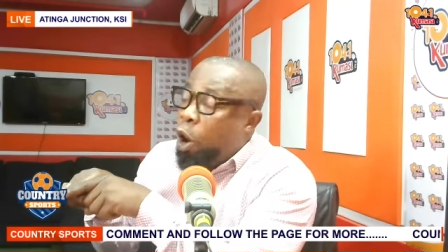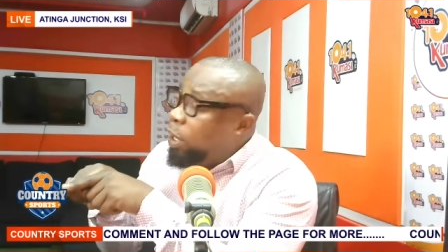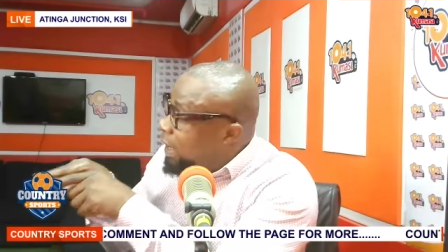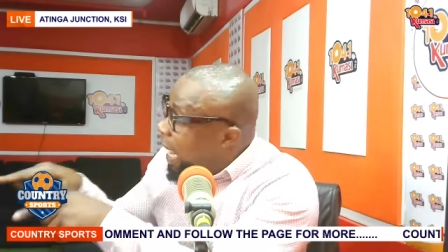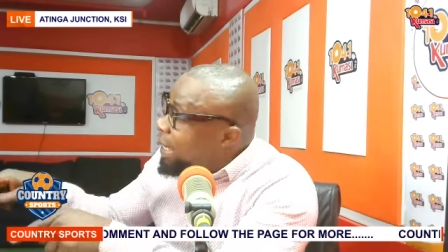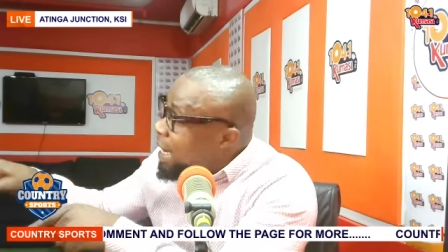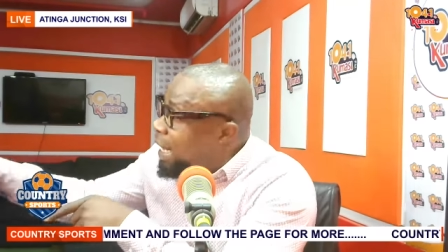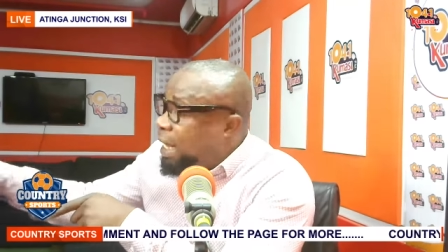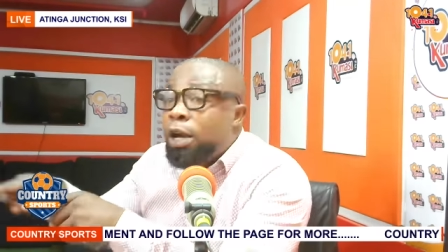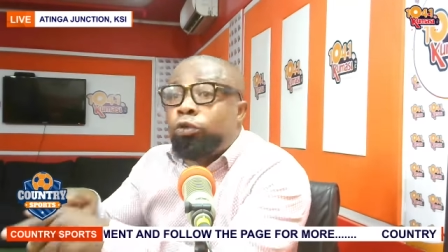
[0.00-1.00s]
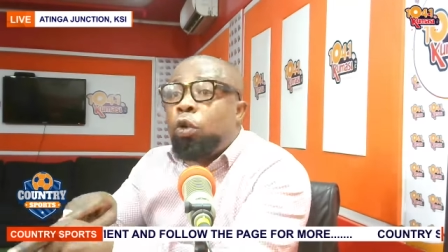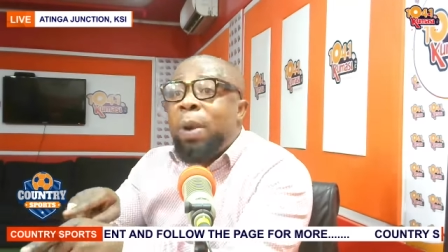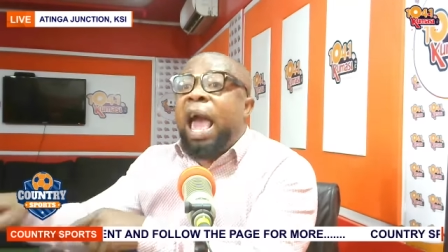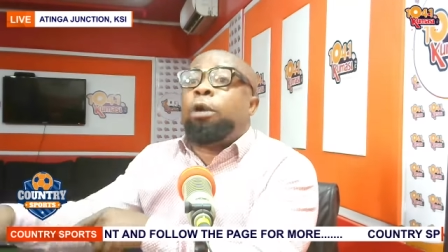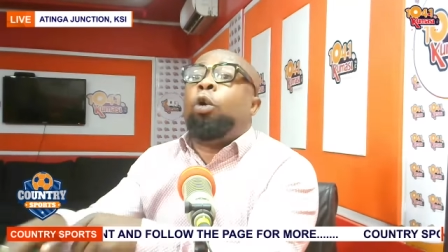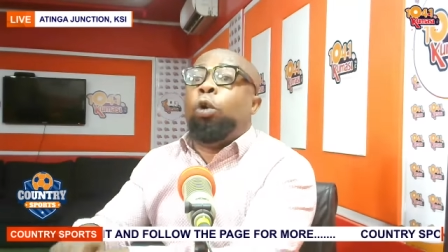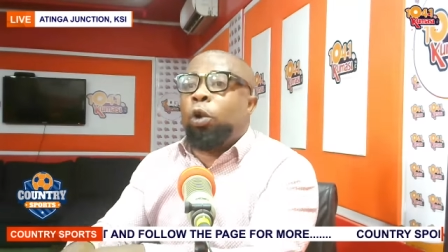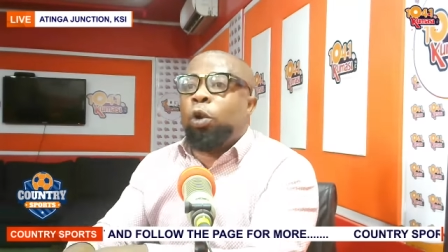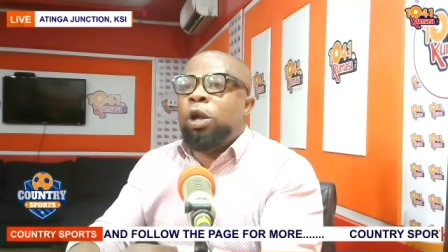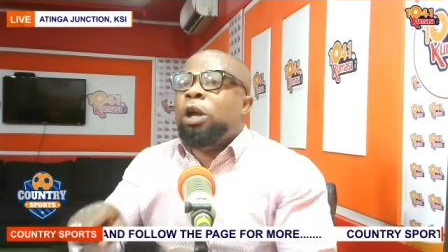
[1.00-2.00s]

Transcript: Or signing in Kum Akon.